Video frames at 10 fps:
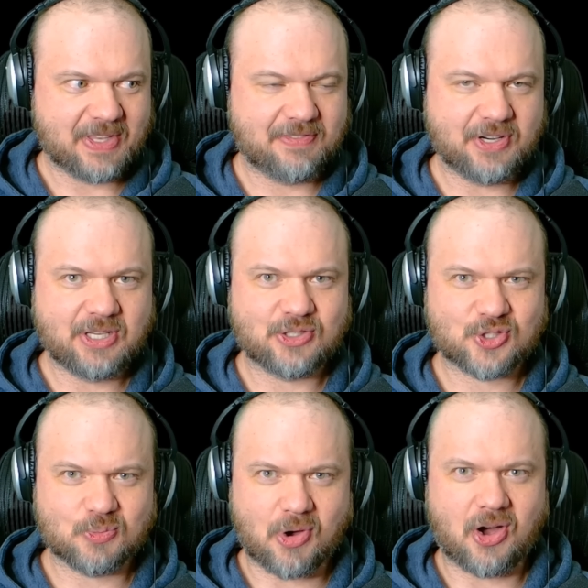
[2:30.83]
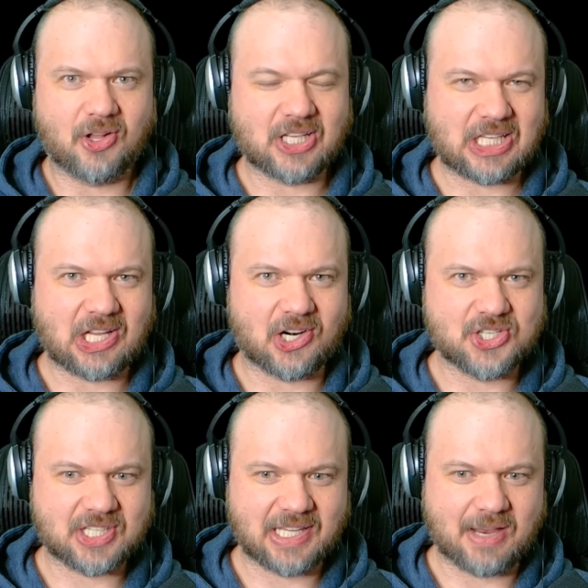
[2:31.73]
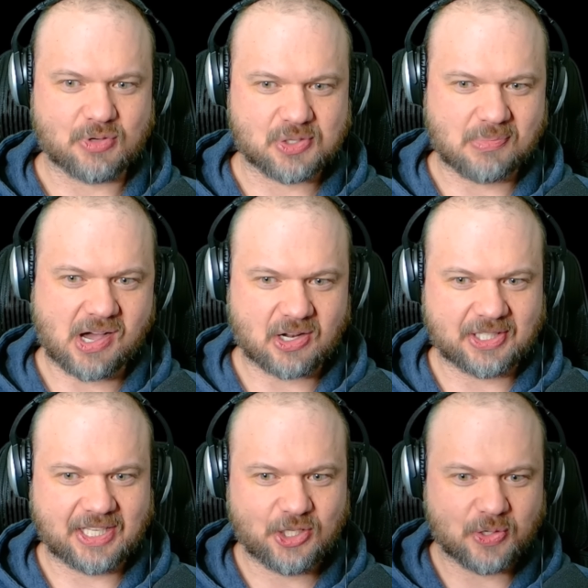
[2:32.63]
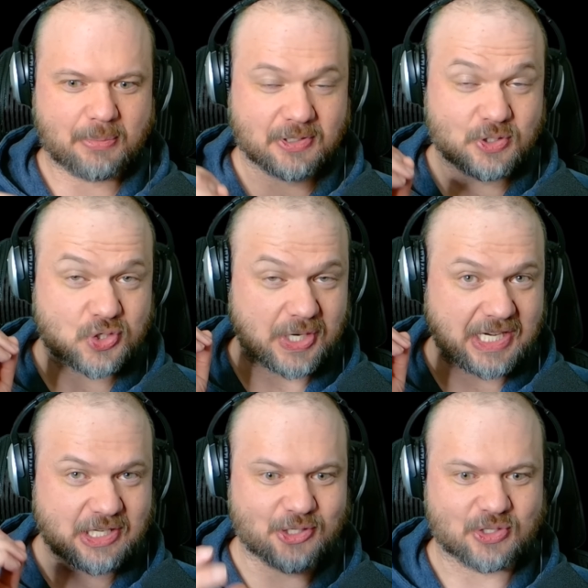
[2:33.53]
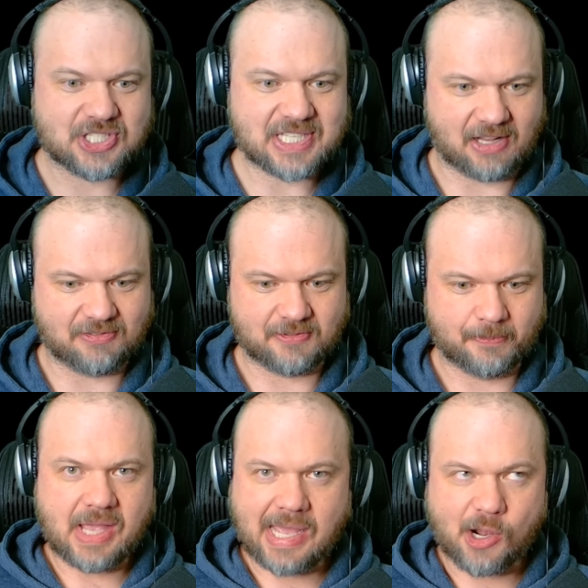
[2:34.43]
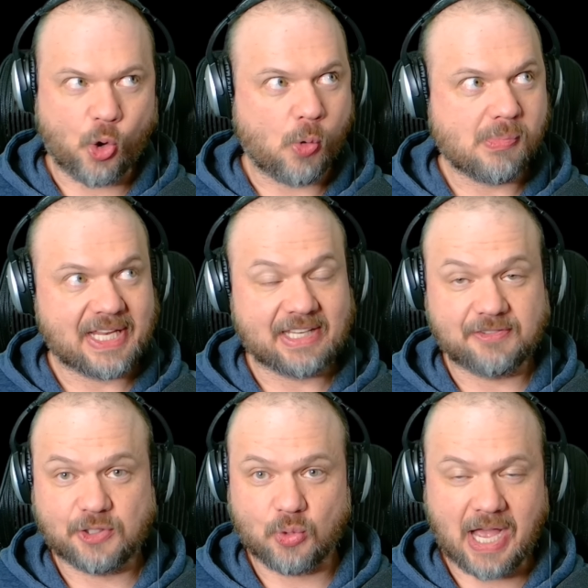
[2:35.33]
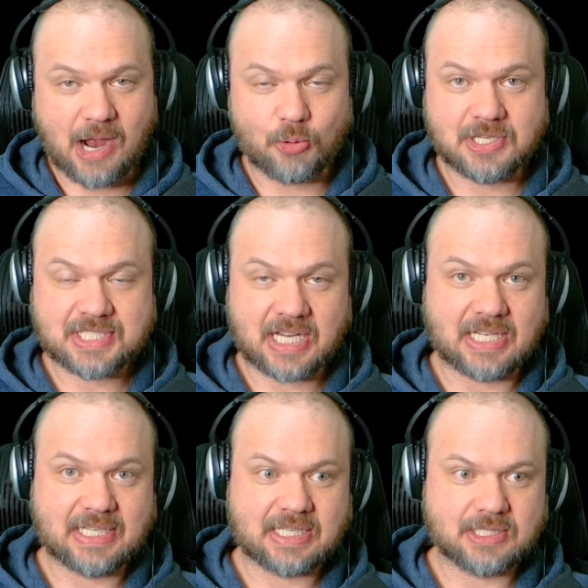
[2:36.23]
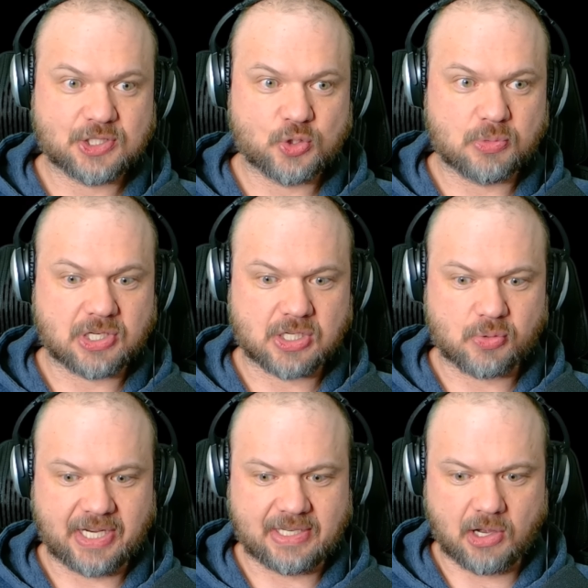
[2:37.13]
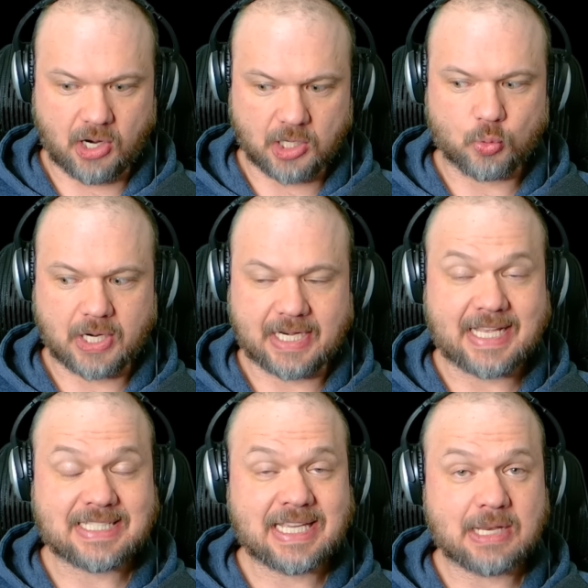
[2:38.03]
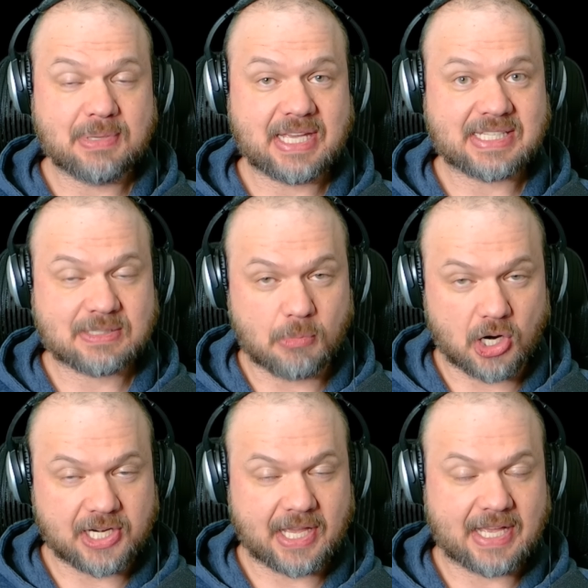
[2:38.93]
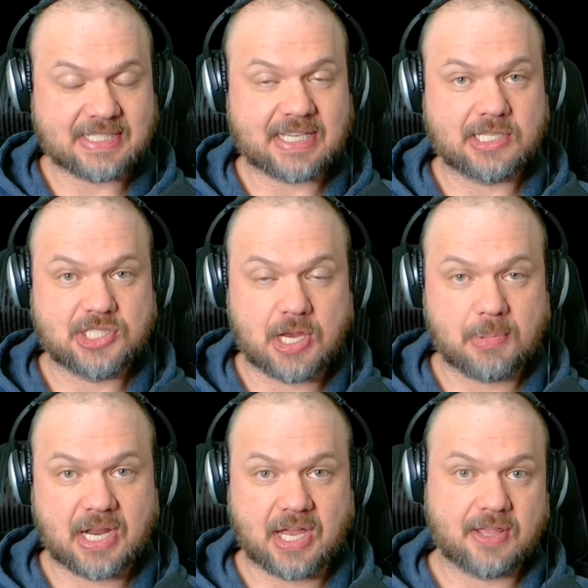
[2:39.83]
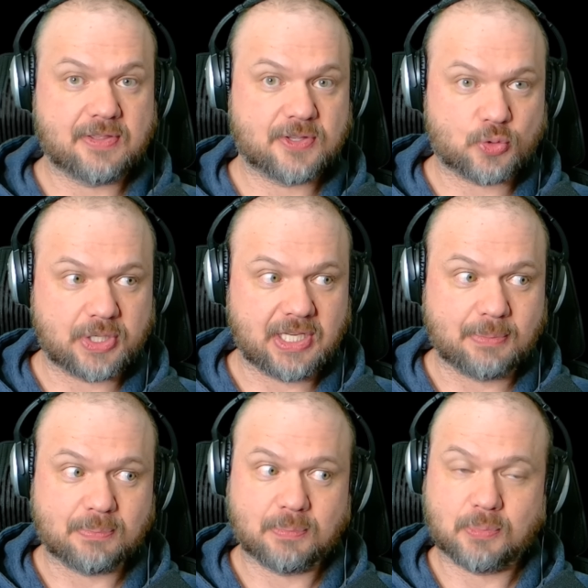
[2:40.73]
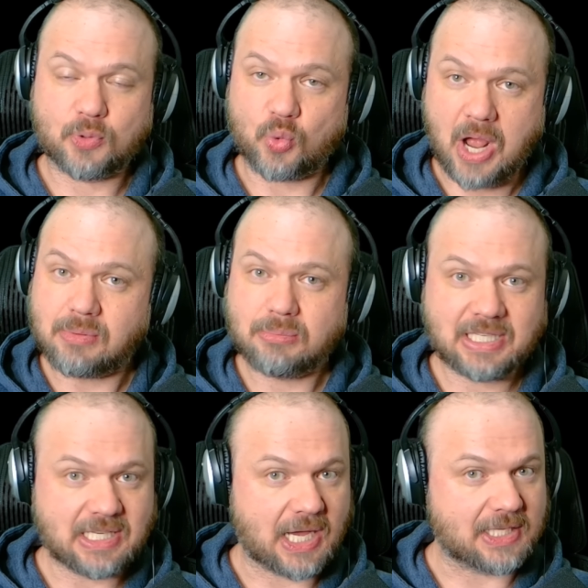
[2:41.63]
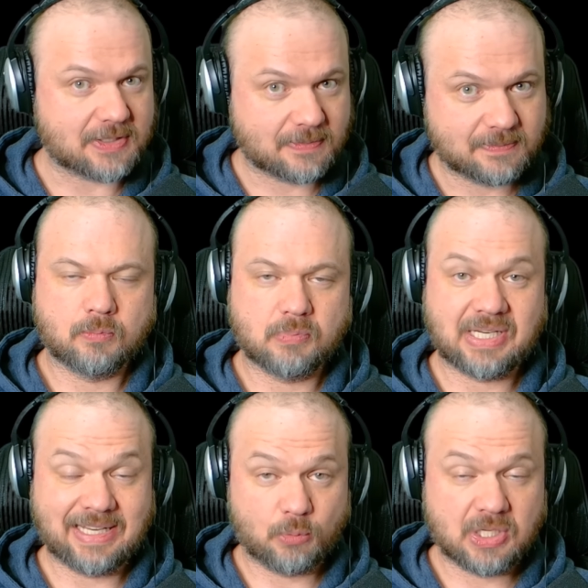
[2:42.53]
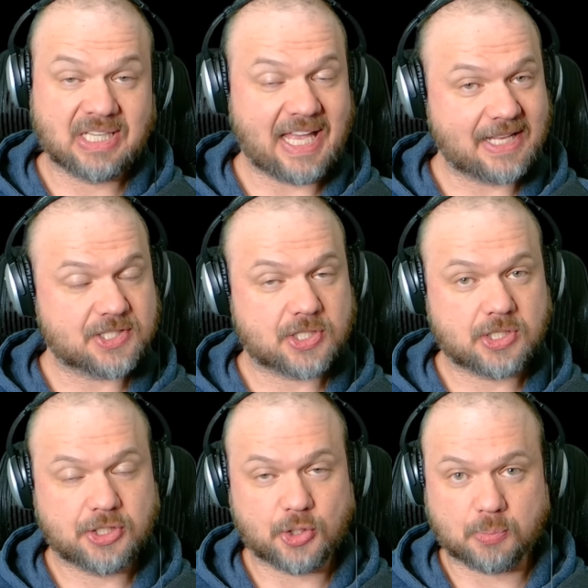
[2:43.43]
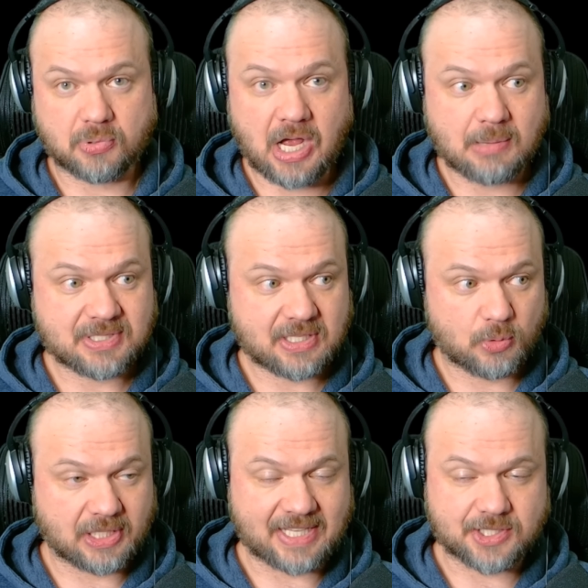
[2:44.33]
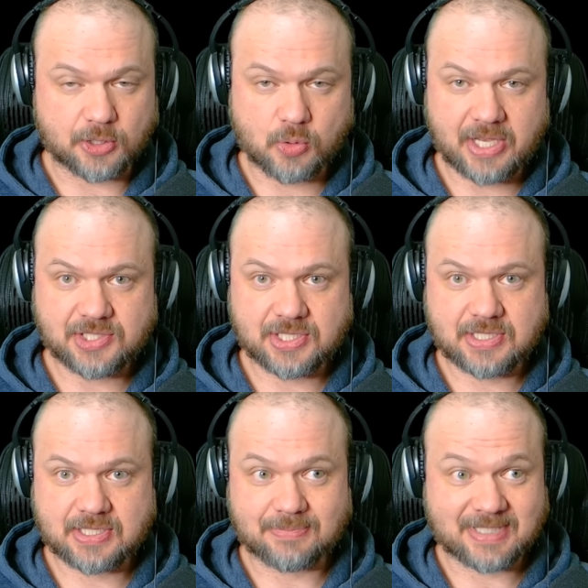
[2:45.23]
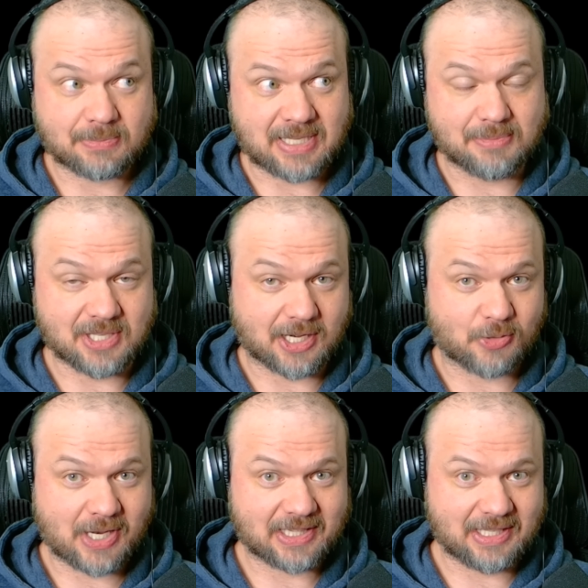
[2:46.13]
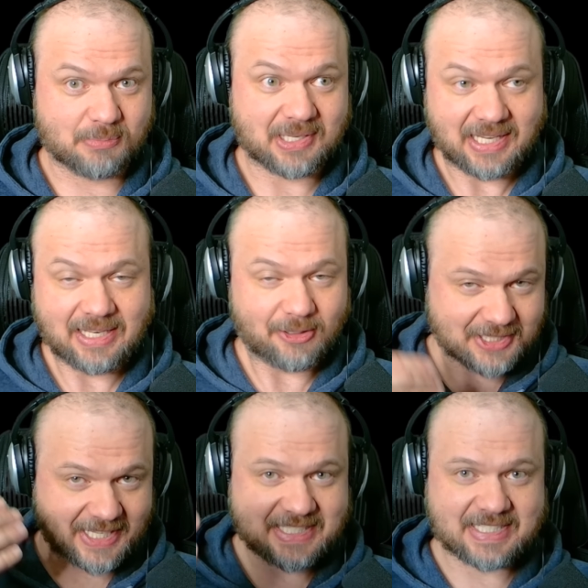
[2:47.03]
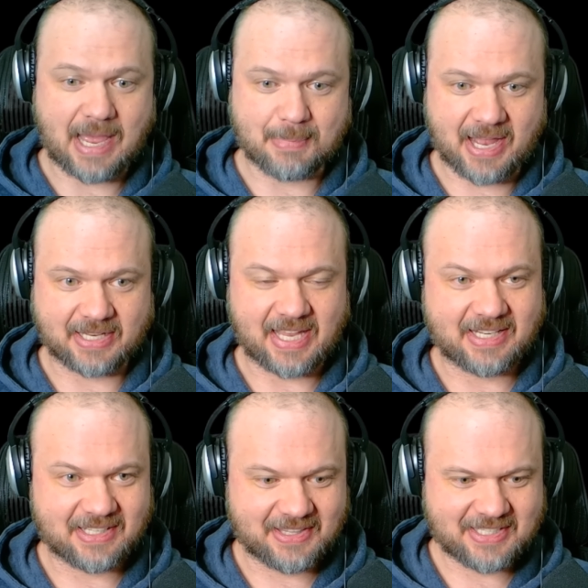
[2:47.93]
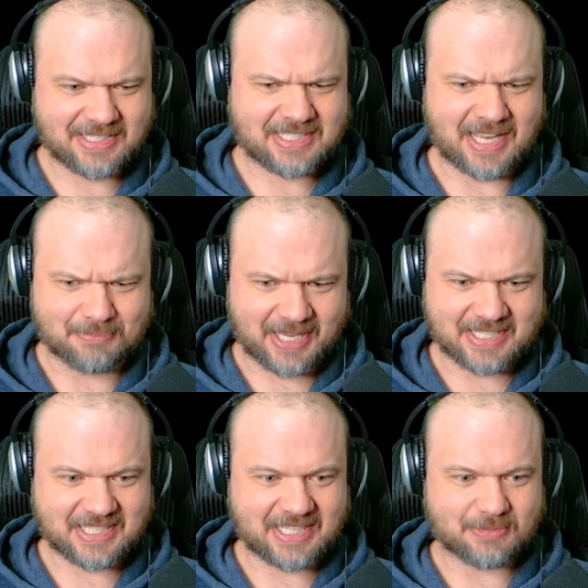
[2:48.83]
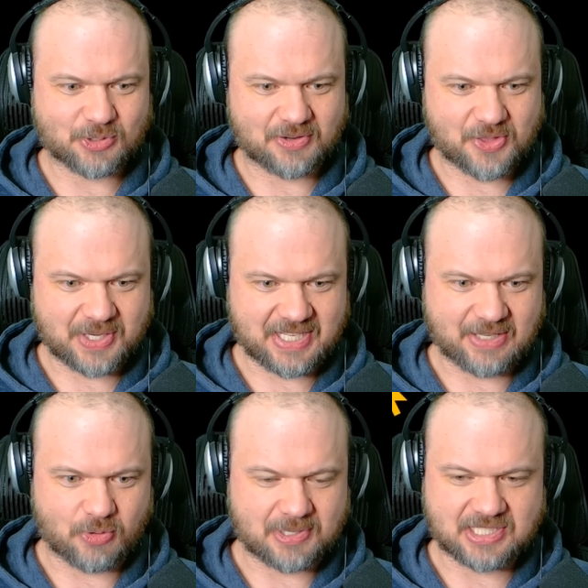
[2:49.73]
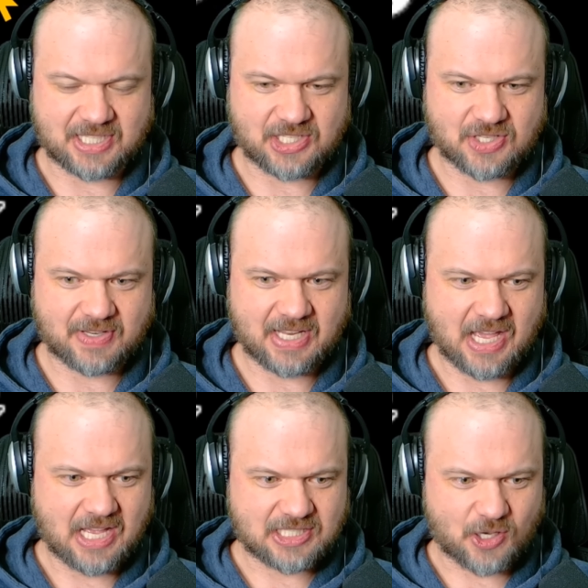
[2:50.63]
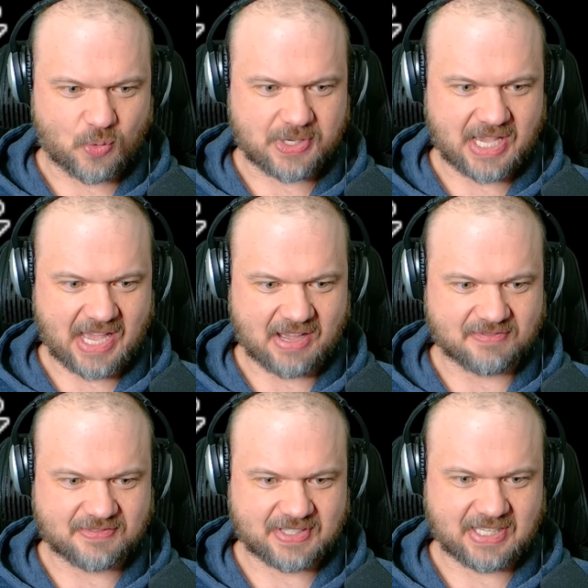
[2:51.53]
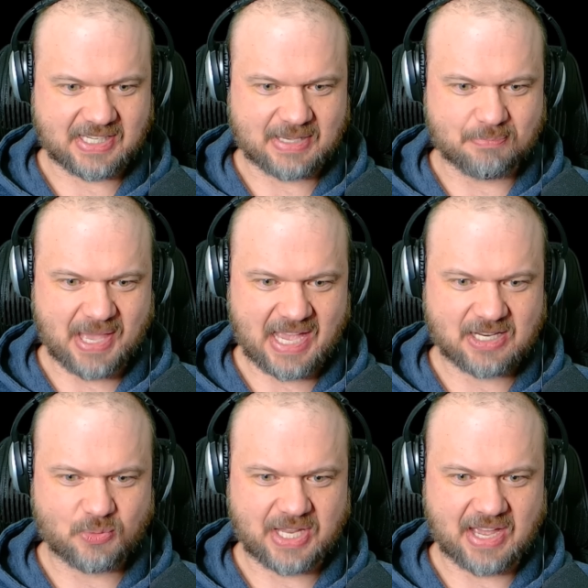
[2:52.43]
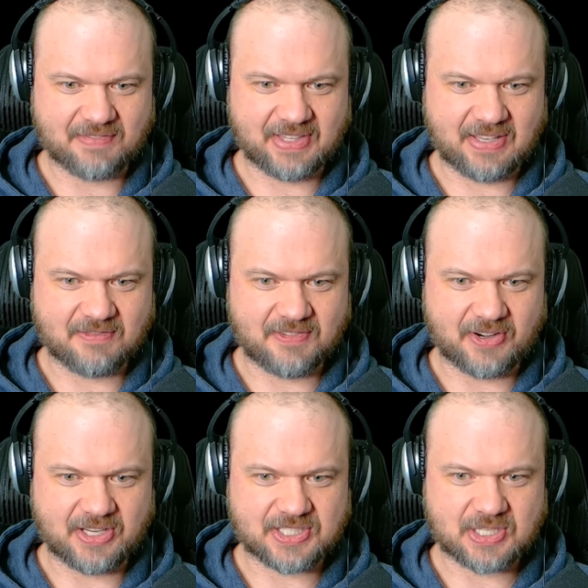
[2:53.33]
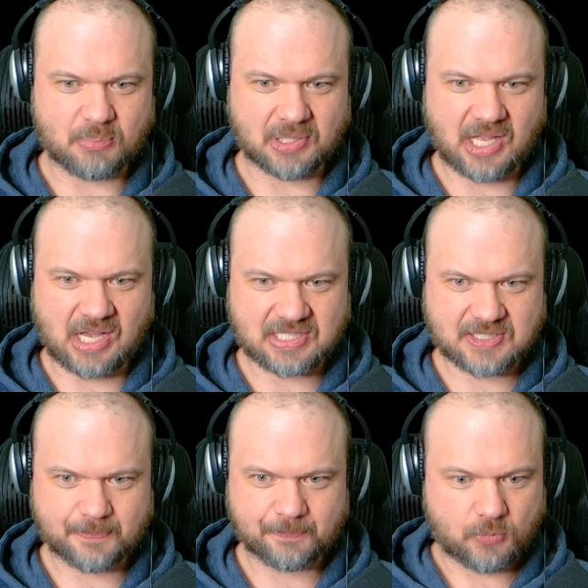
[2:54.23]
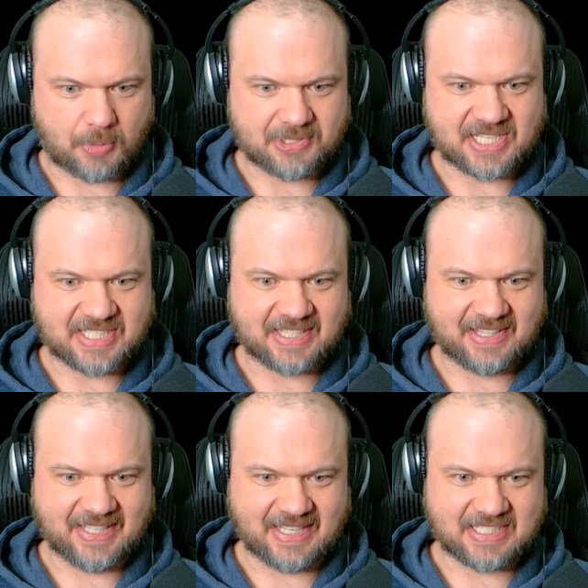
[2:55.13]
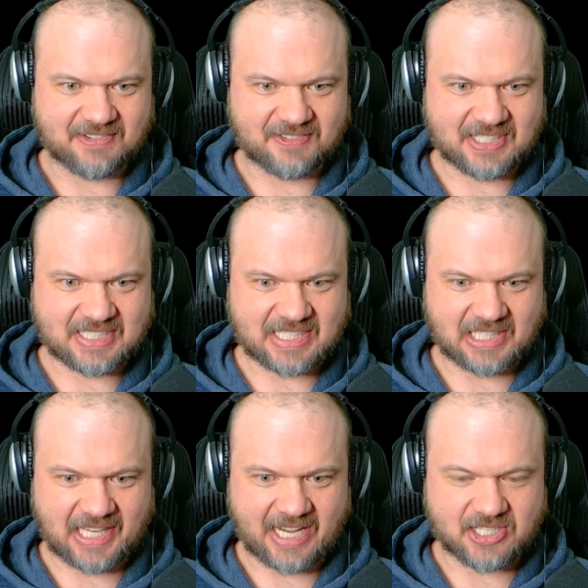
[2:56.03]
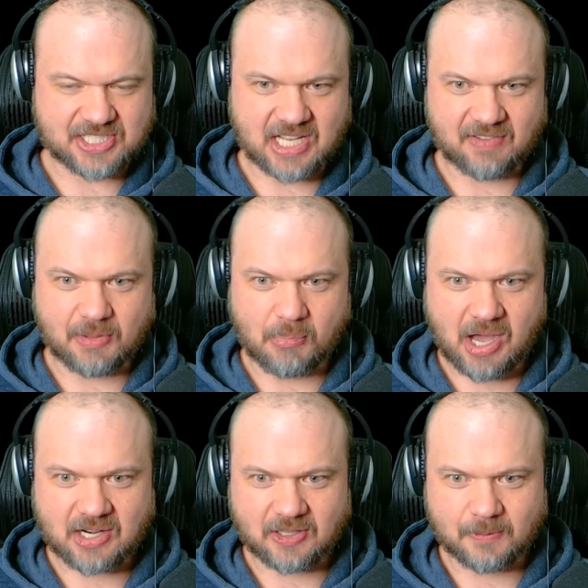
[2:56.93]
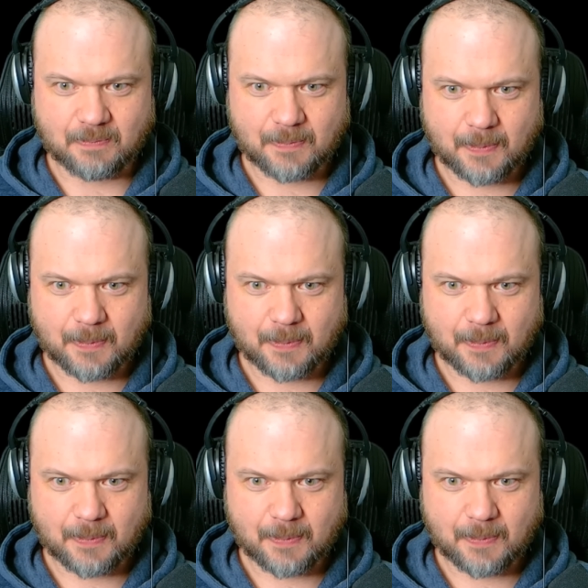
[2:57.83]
a very small, large language model that you're able to train yourself at home in a few hours on consumer grade hardware. Is it going to be as smart as Gemini 3? Probably not but it will answer your prompts. It will answer your questions, sometimes not correctly, but it'll take a stab at it. And uh, this is, I'm guessing, some sort of 3D representation of it. So we have the embed, we have the various blocks representing the different uh, layers of the model.